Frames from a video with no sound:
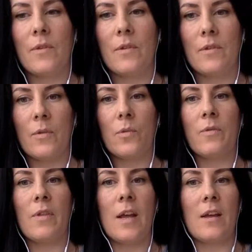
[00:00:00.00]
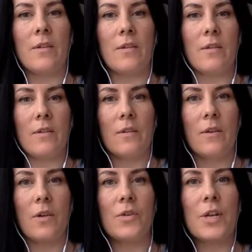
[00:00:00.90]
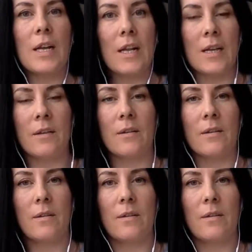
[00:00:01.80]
so all of that, juggling